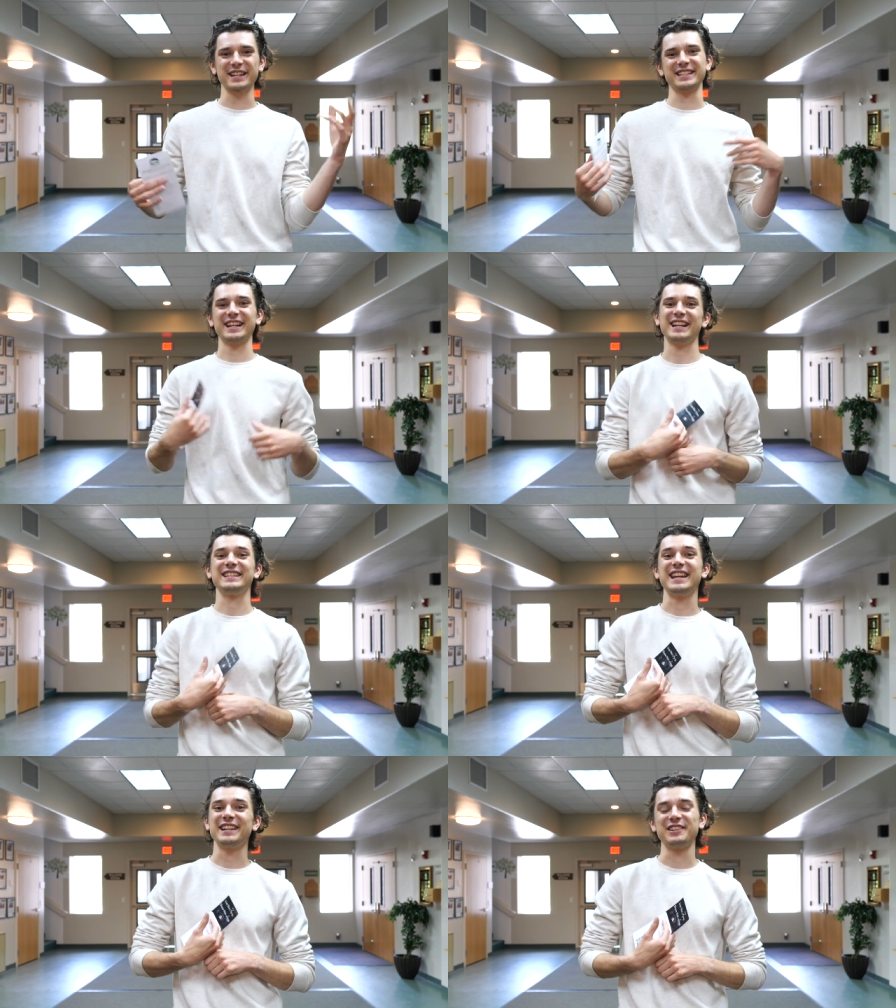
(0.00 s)
excited
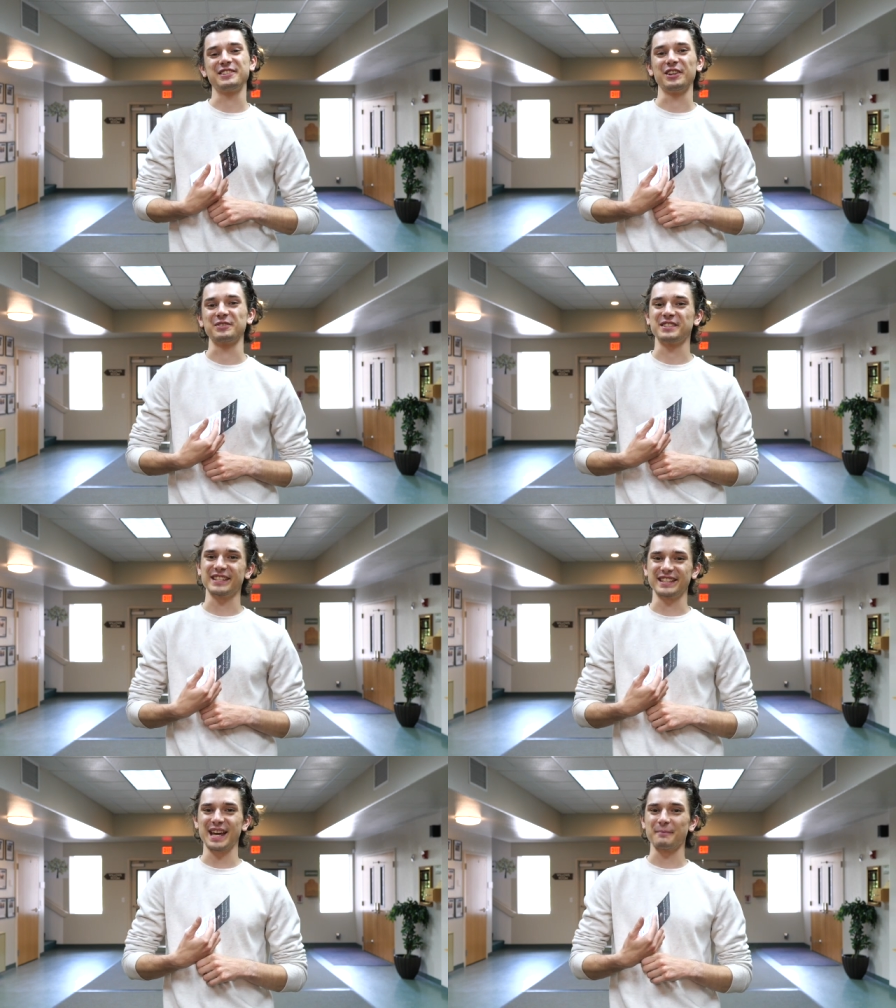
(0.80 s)
to take your children to
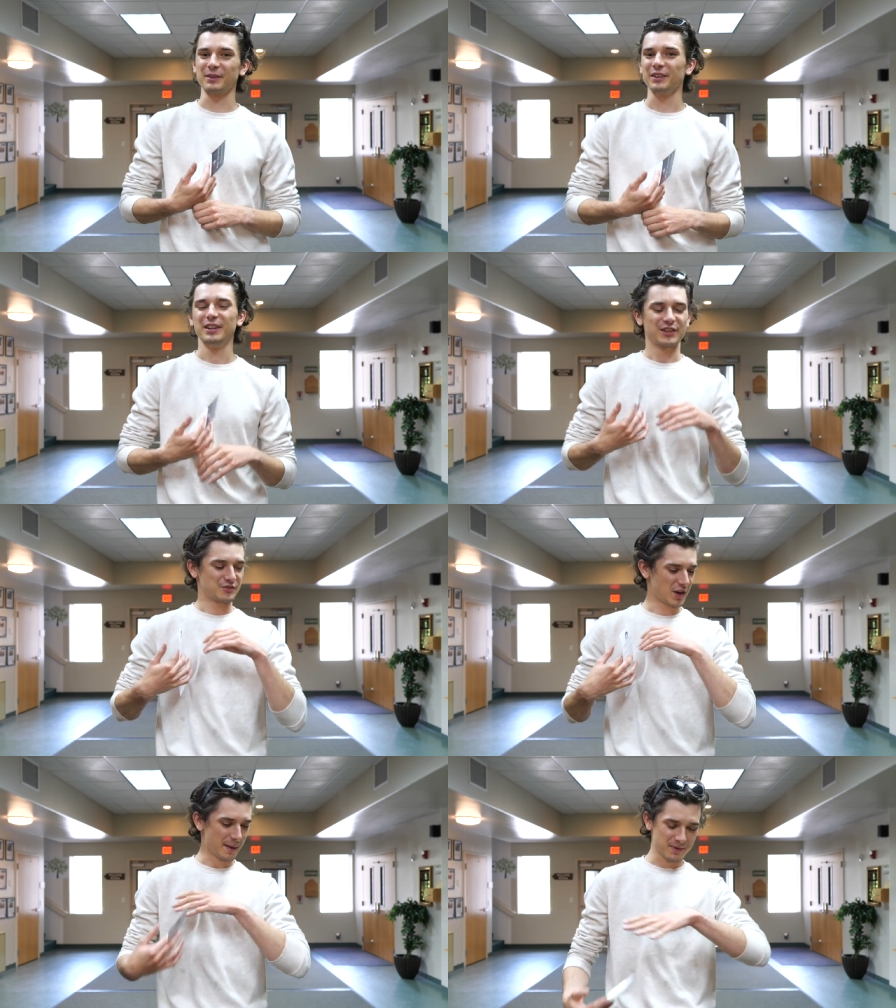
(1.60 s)
the temple,
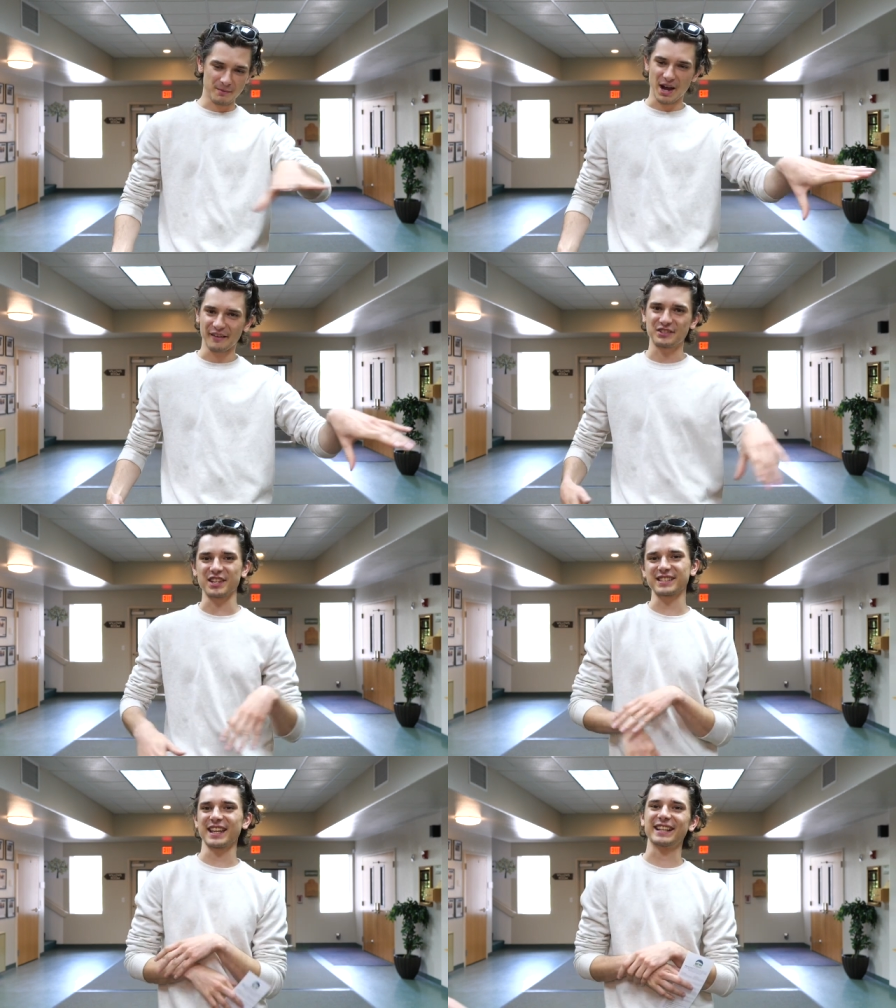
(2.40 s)
drop them off
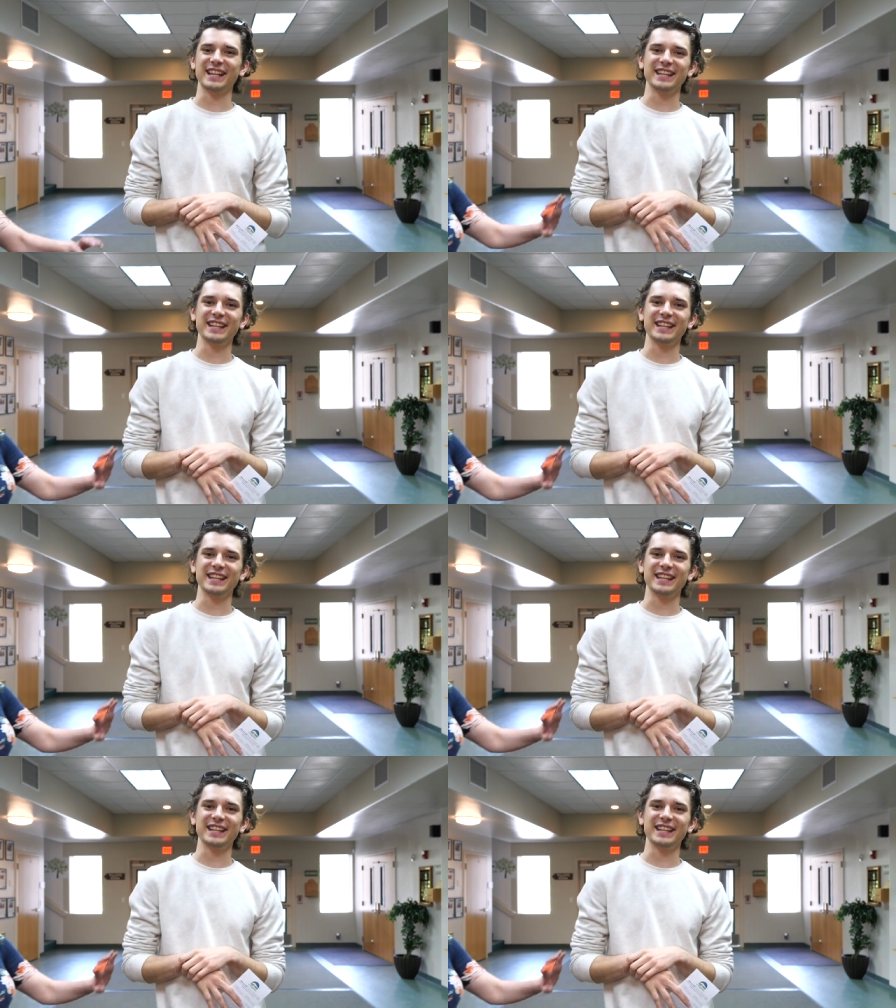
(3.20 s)
just oh, like they